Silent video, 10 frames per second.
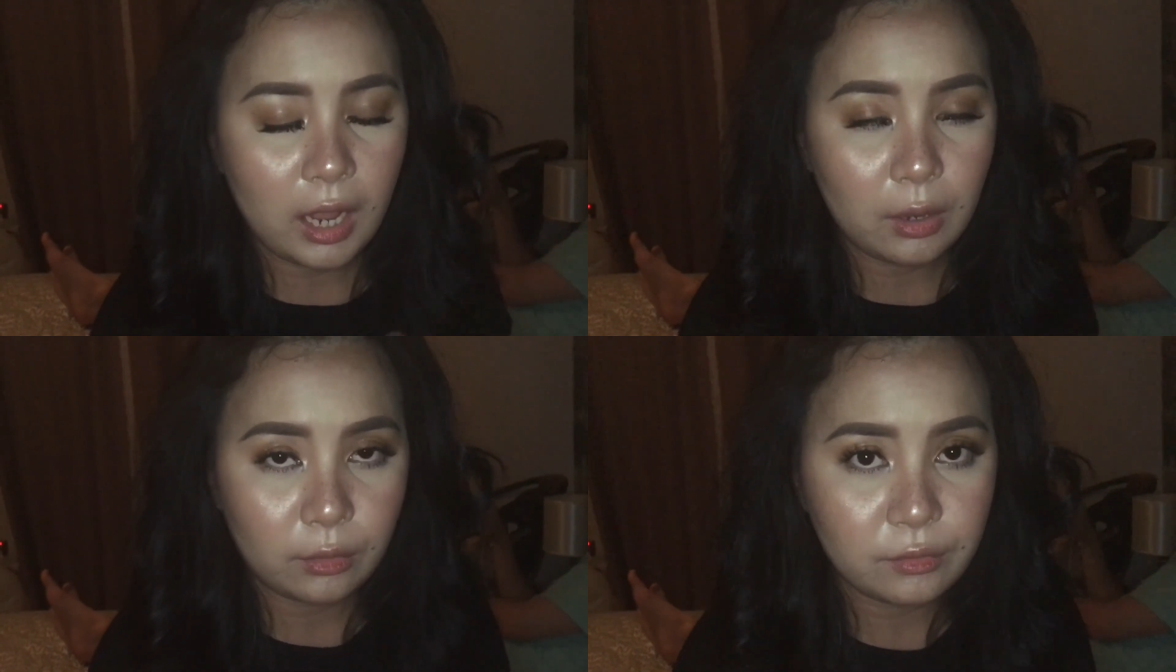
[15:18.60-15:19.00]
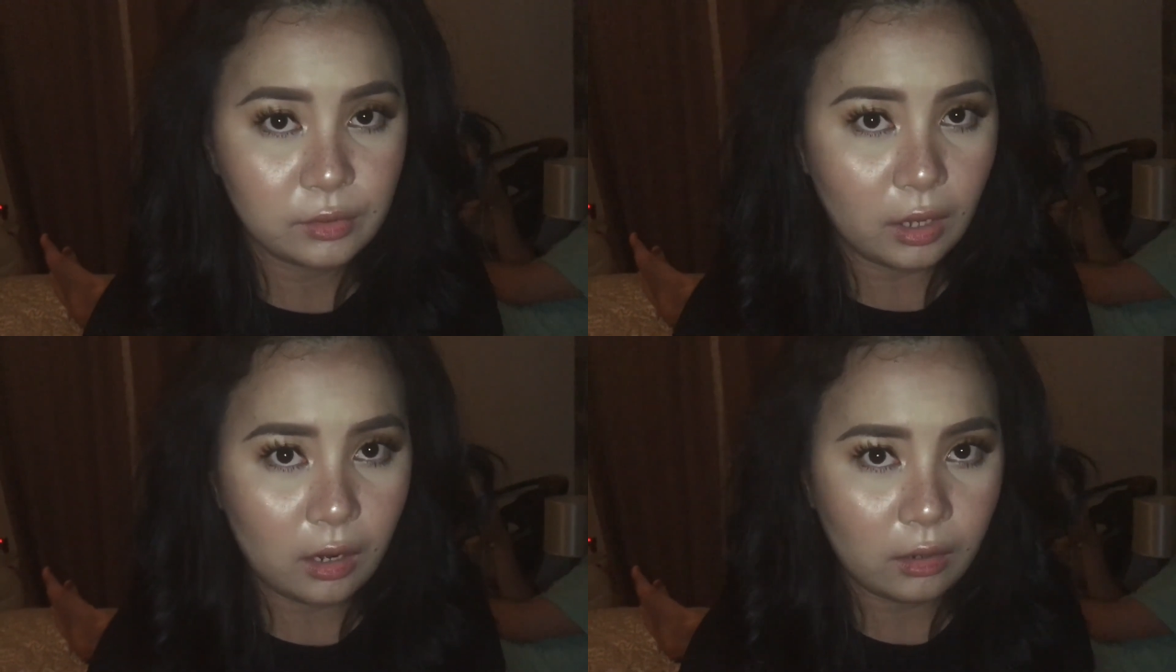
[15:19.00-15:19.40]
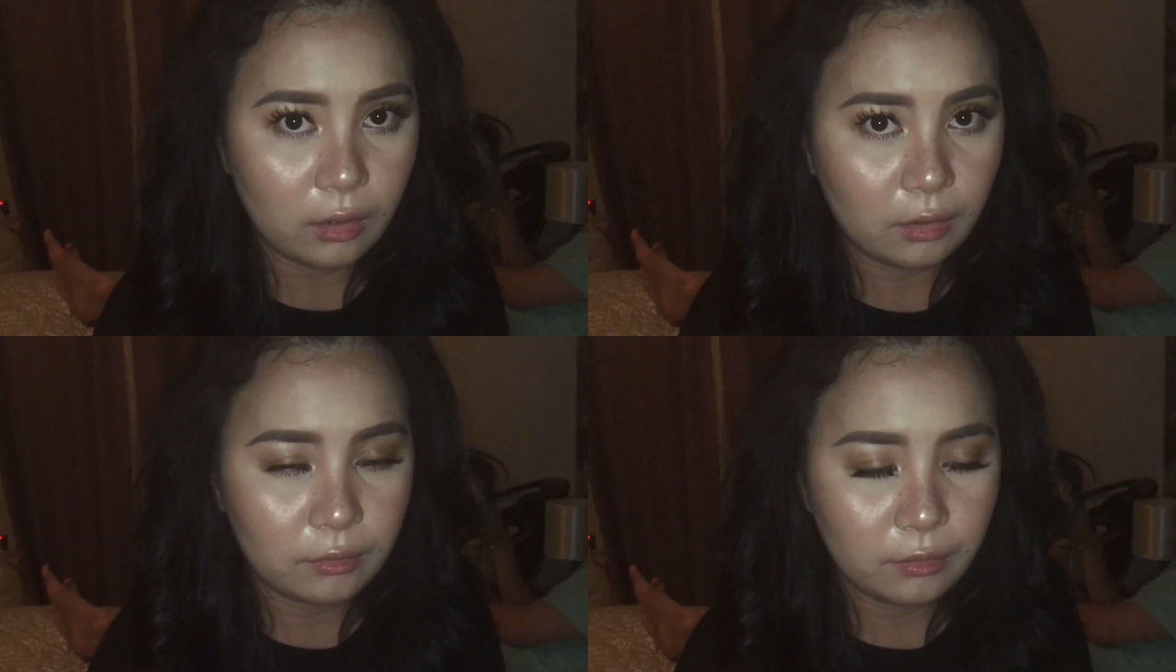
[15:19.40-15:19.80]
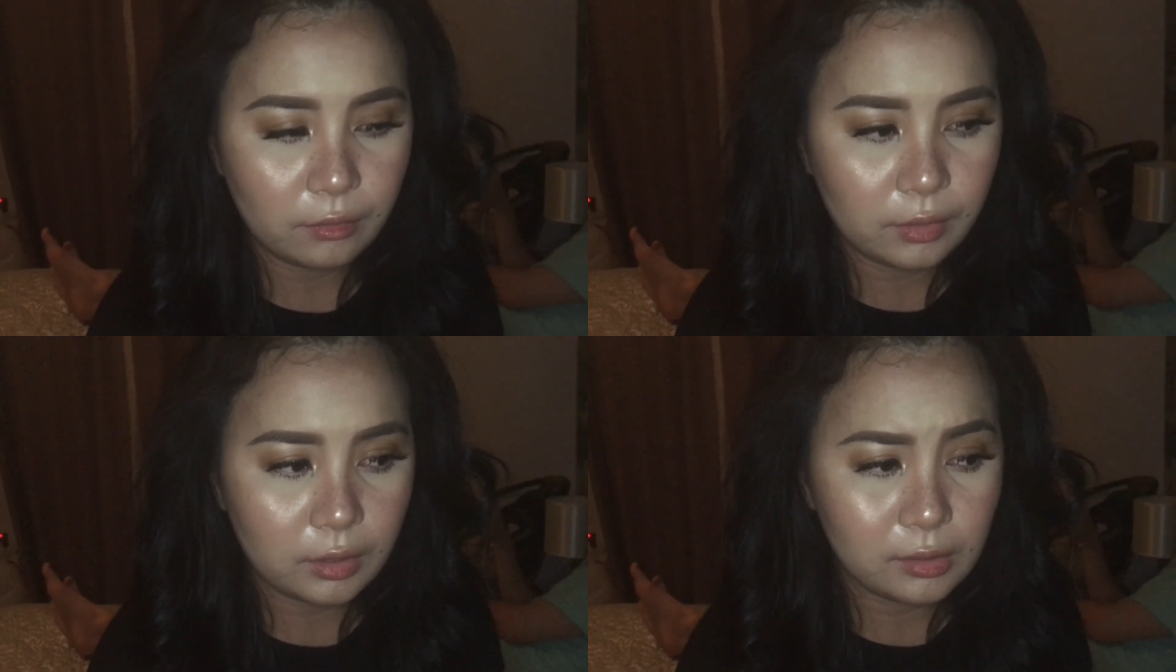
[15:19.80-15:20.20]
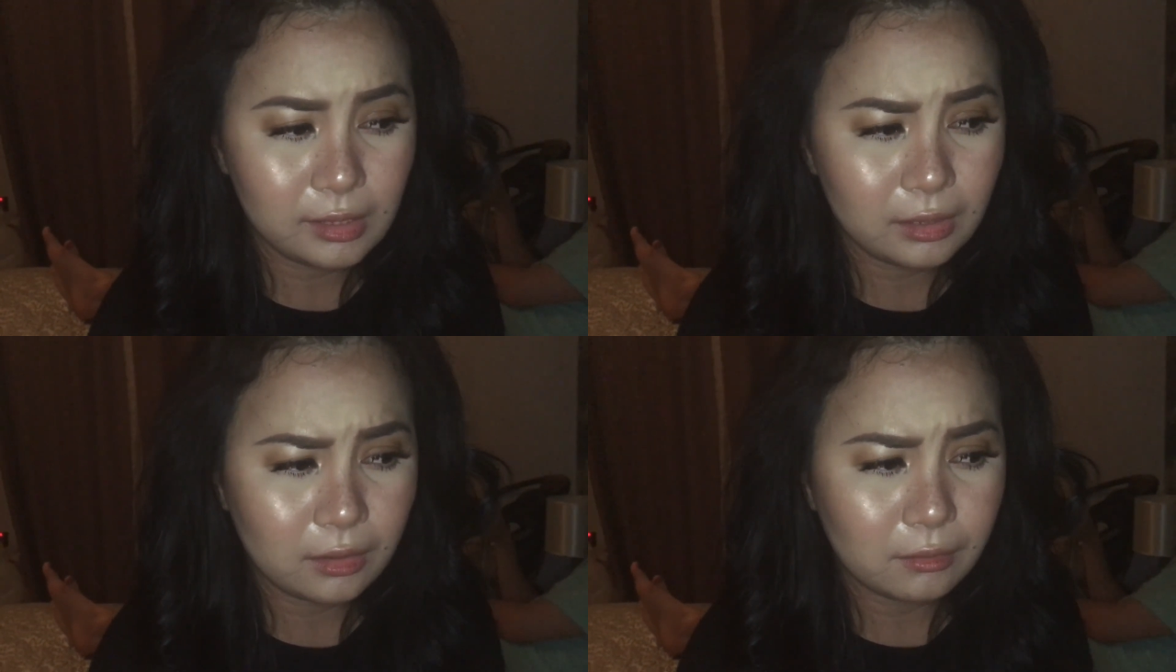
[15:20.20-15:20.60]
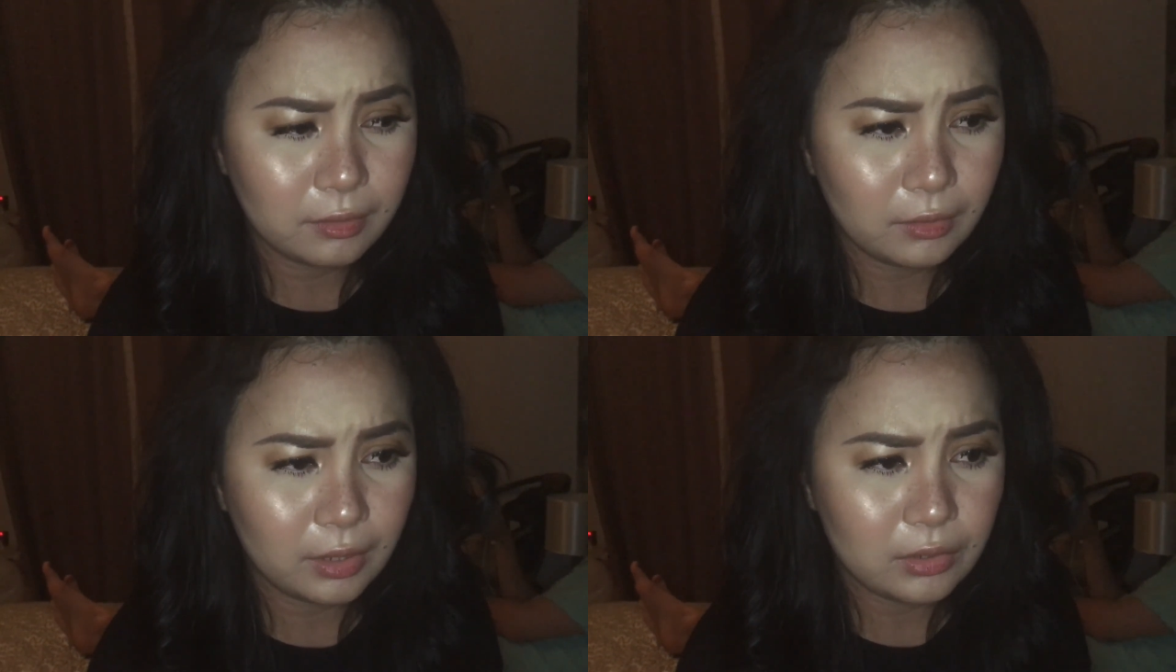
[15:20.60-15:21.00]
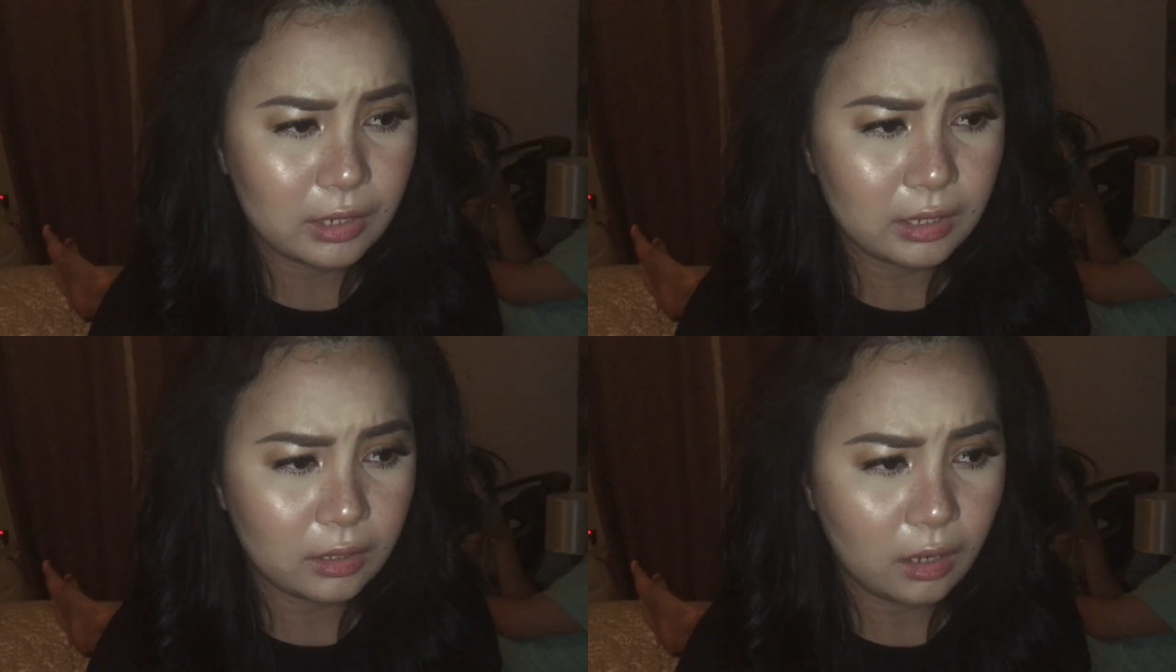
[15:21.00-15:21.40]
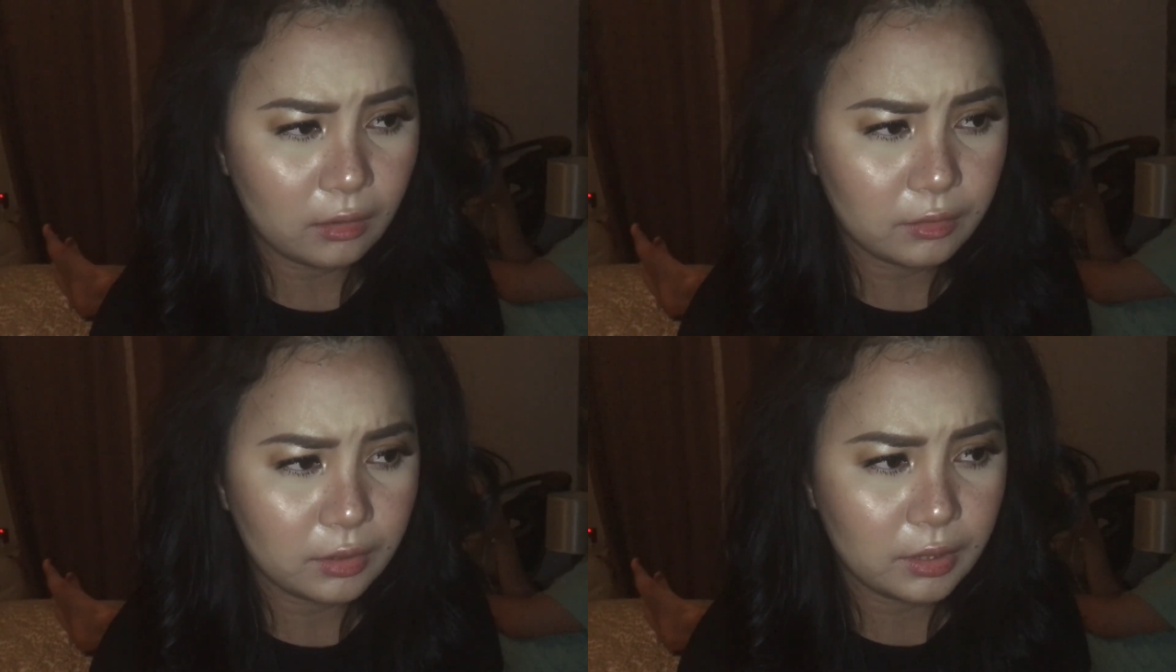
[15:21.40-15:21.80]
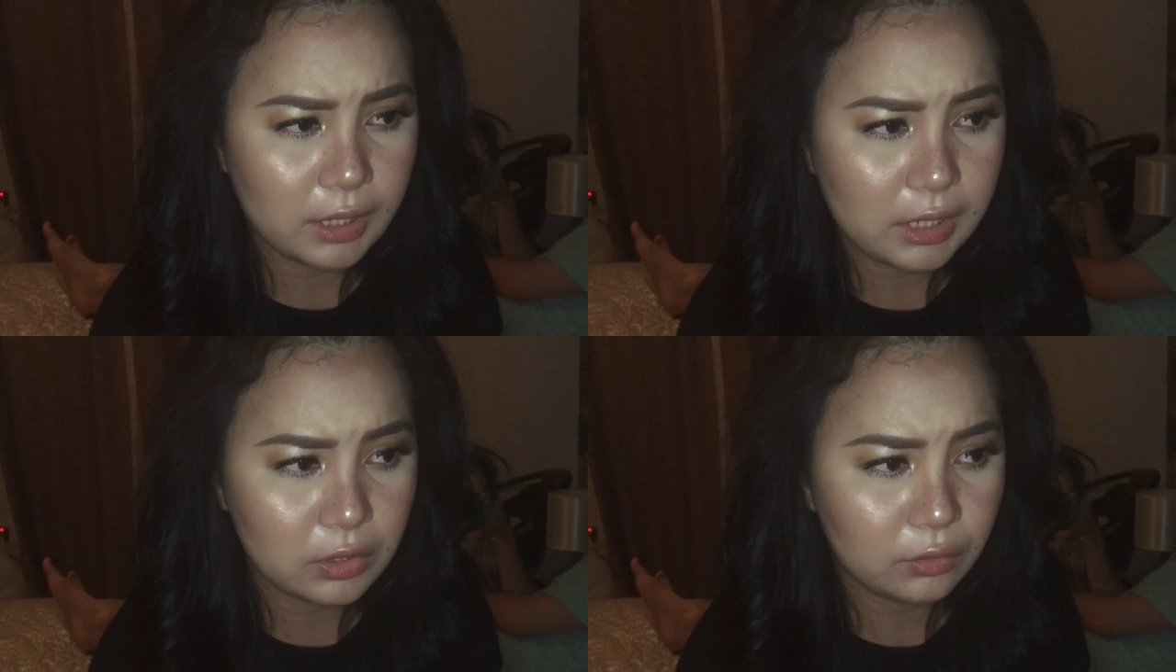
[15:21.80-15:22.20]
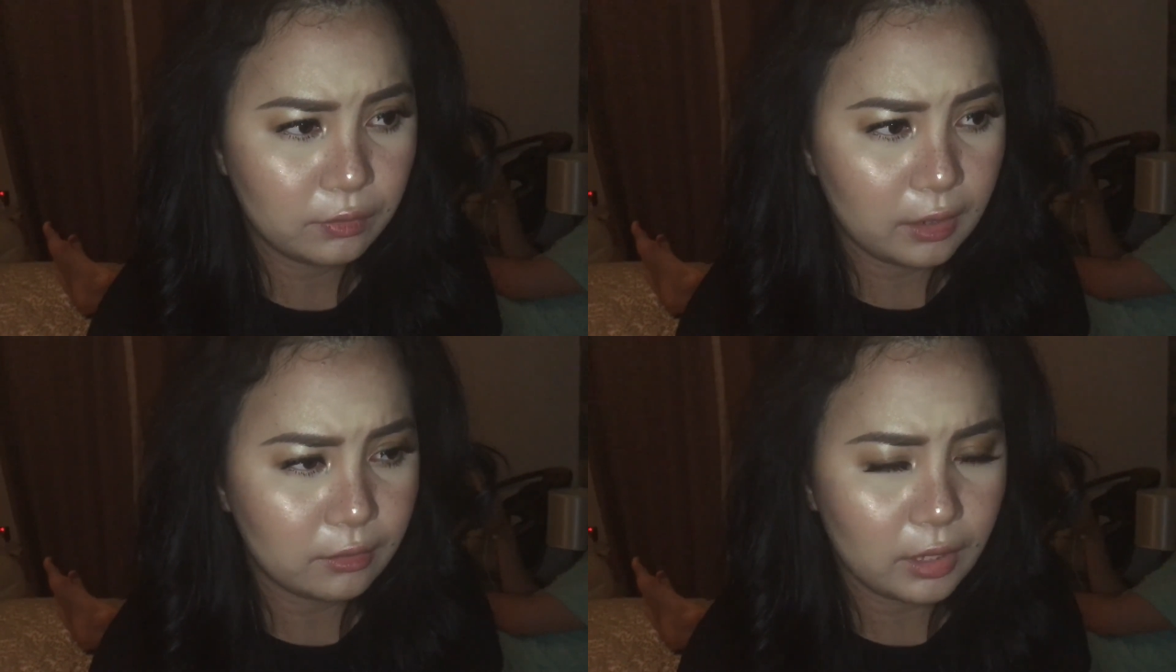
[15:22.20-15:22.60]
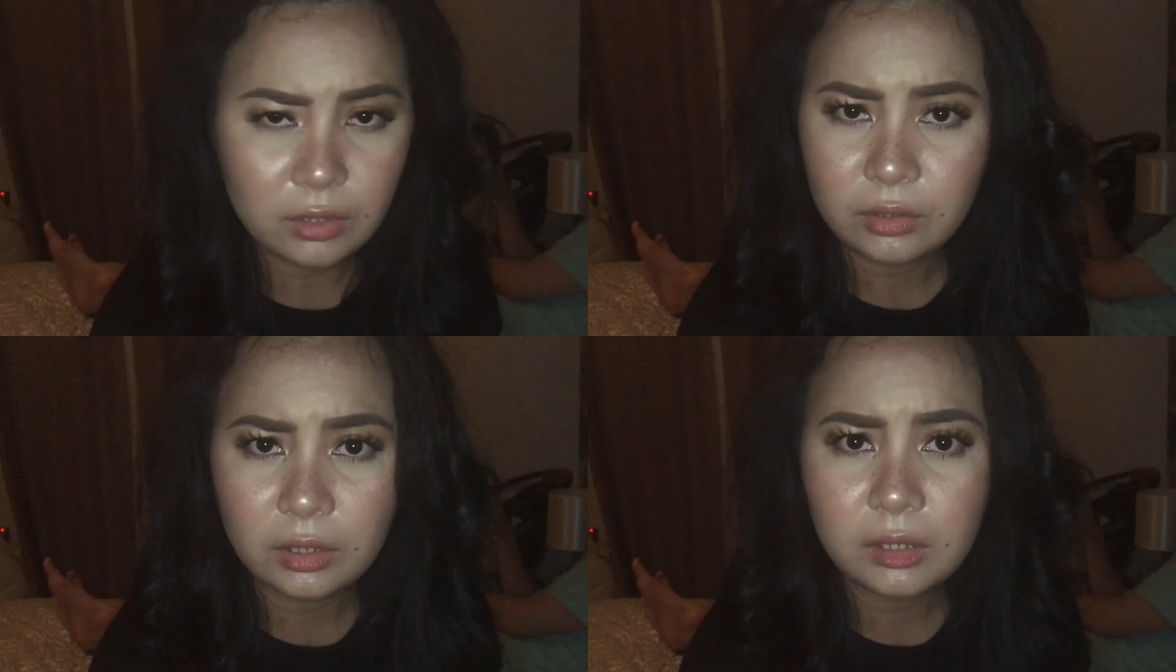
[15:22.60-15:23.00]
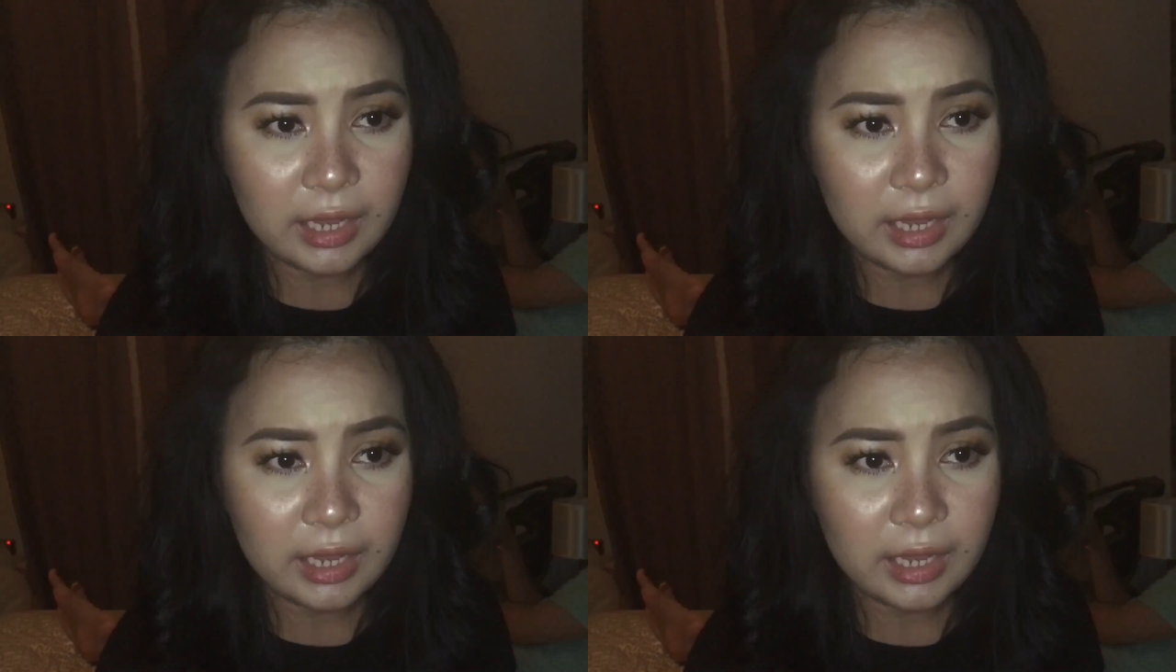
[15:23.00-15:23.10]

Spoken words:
out of stock of the serum foundation and the coverage foundation.